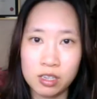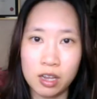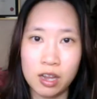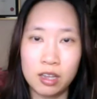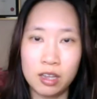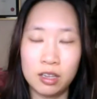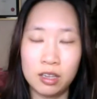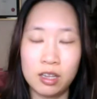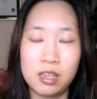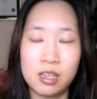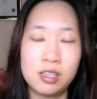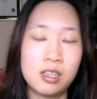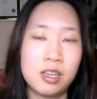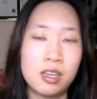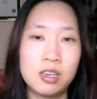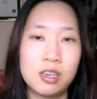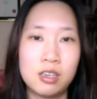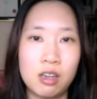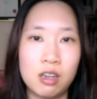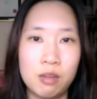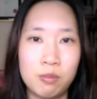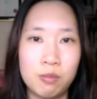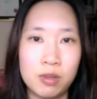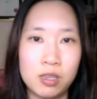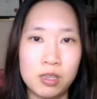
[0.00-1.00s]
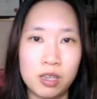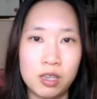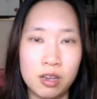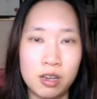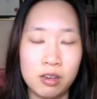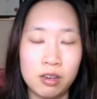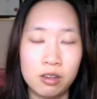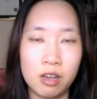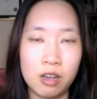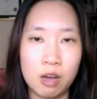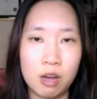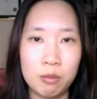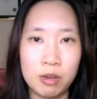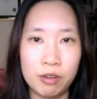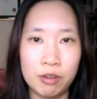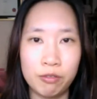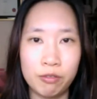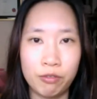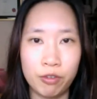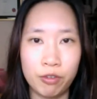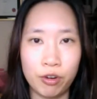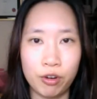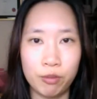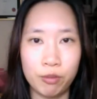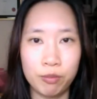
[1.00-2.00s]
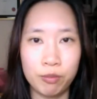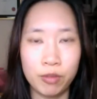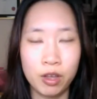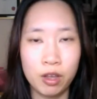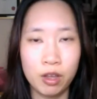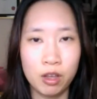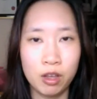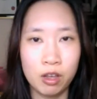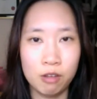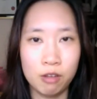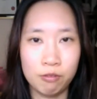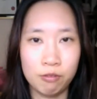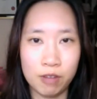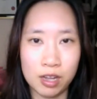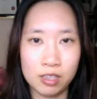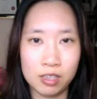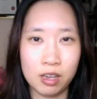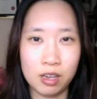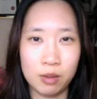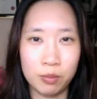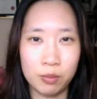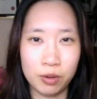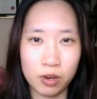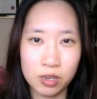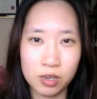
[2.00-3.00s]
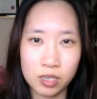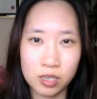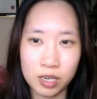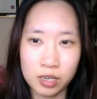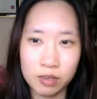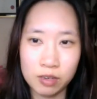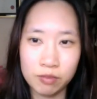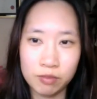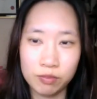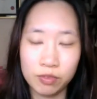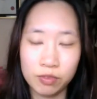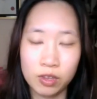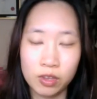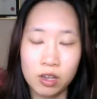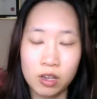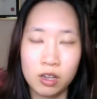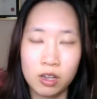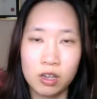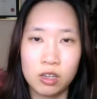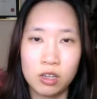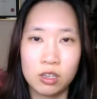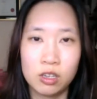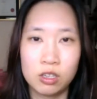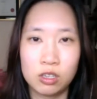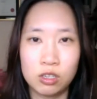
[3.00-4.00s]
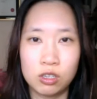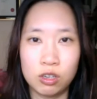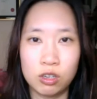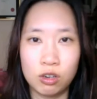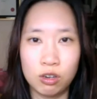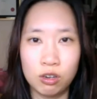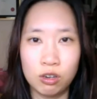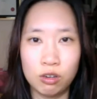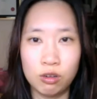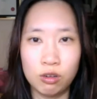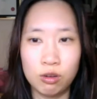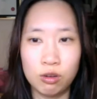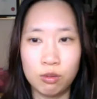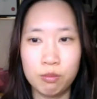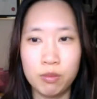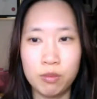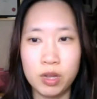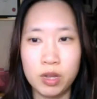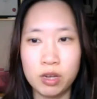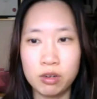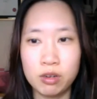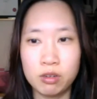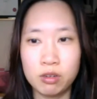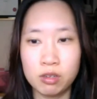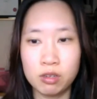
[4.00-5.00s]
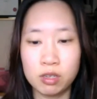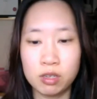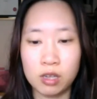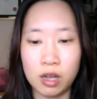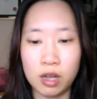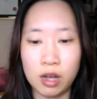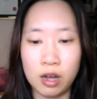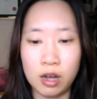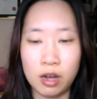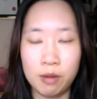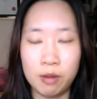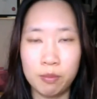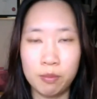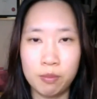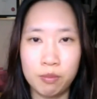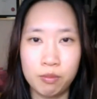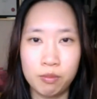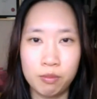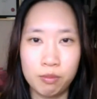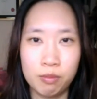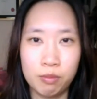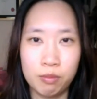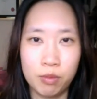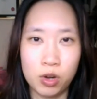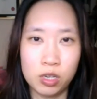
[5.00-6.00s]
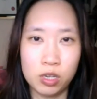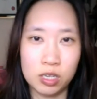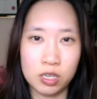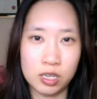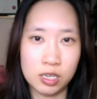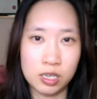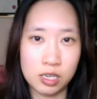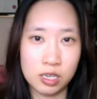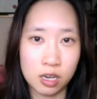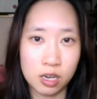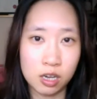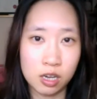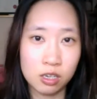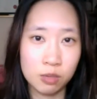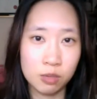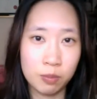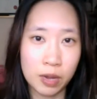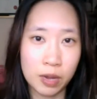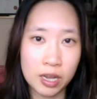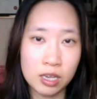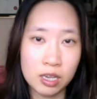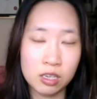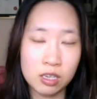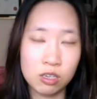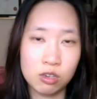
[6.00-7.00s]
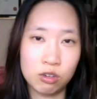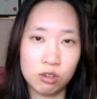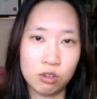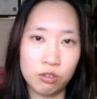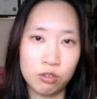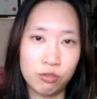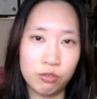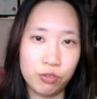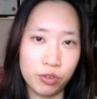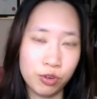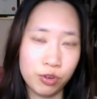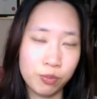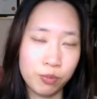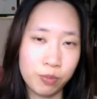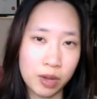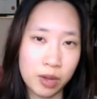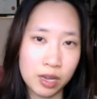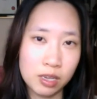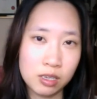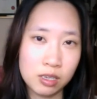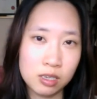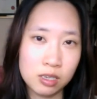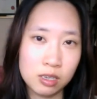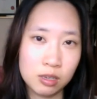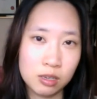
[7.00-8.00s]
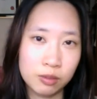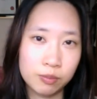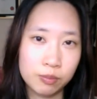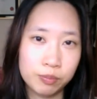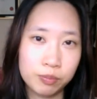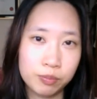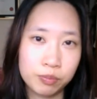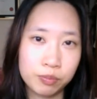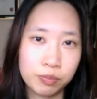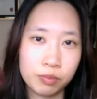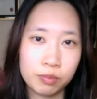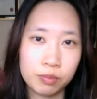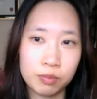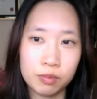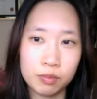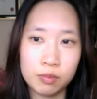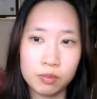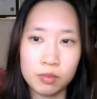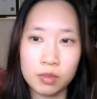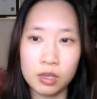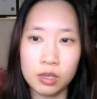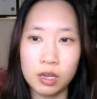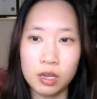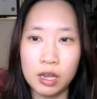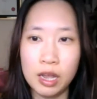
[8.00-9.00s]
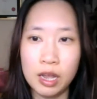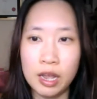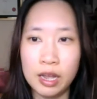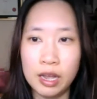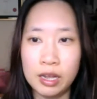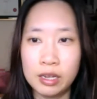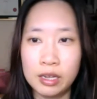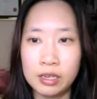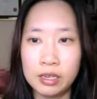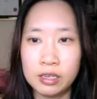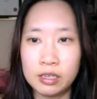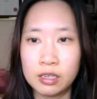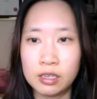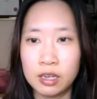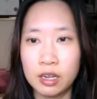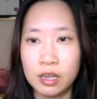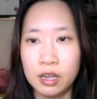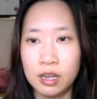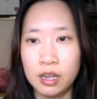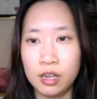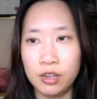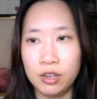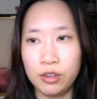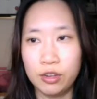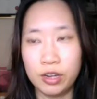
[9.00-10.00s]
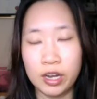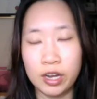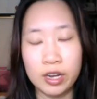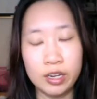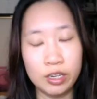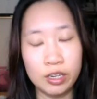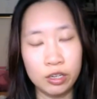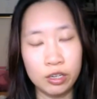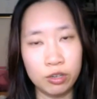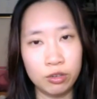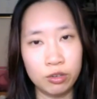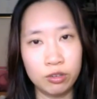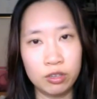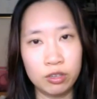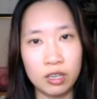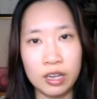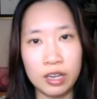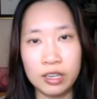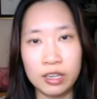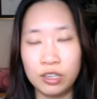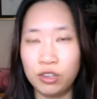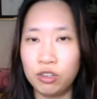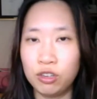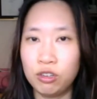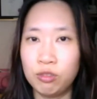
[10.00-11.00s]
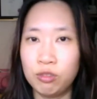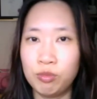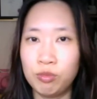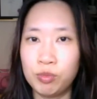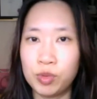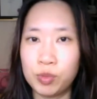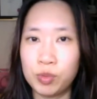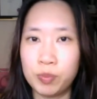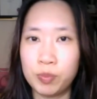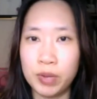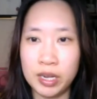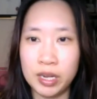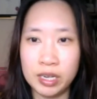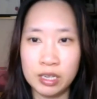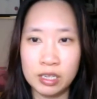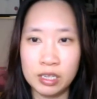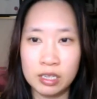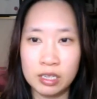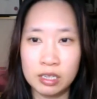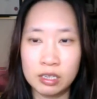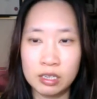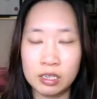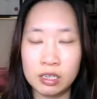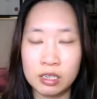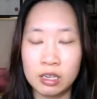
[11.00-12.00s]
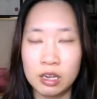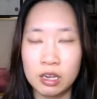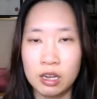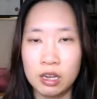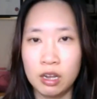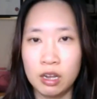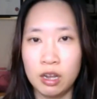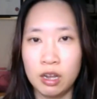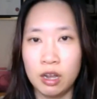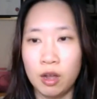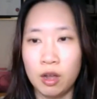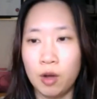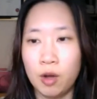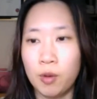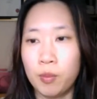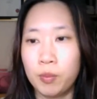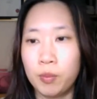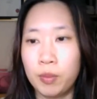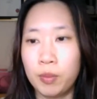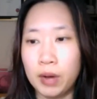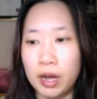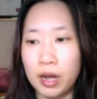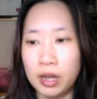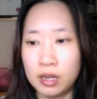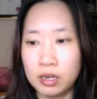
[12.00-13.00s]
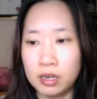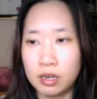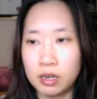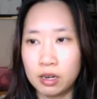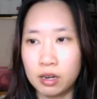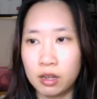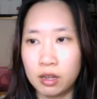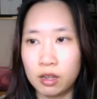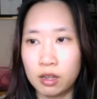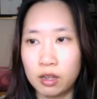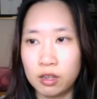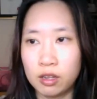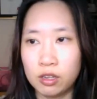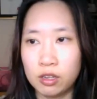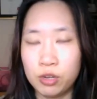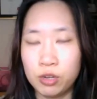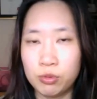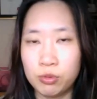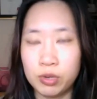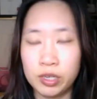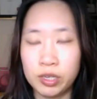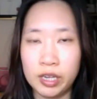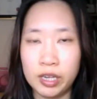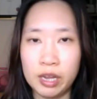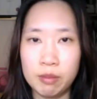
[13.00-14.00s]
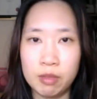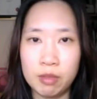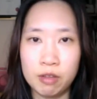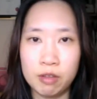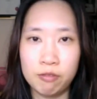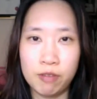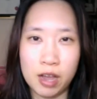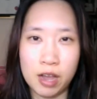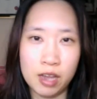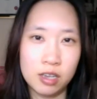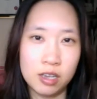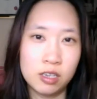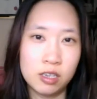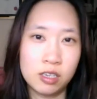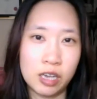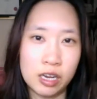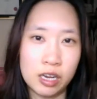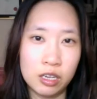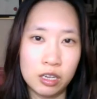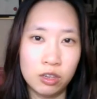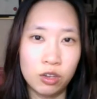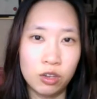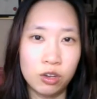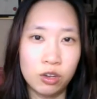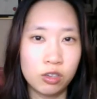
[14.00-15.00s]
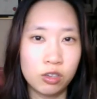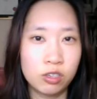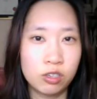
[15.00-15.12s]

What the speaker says: and less than 10% coming from fats and protein. So meals are mostly starch-based or fruit-based, and you can include legumes, beans, but you would keep the fat intake low,